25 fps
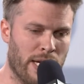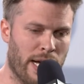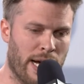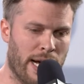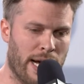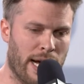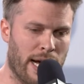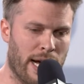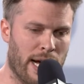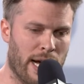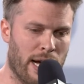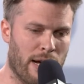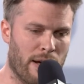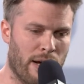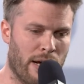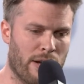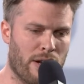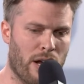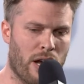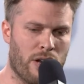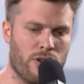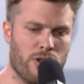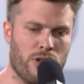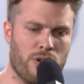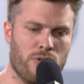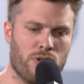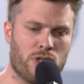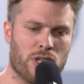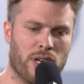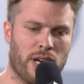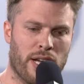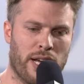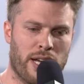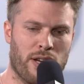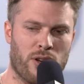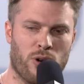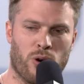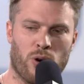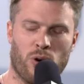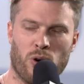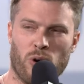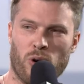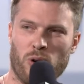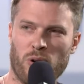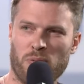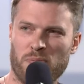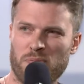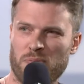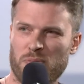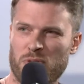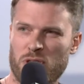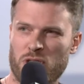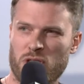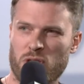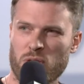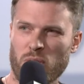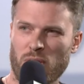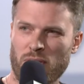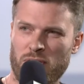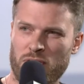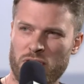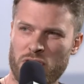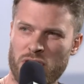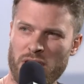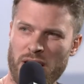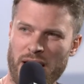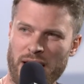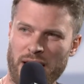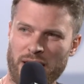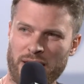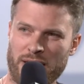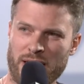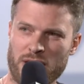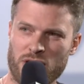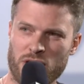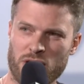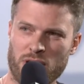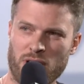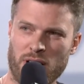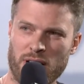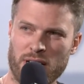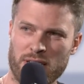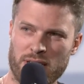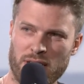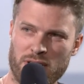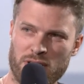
And usually you're sort of sitting at this kind of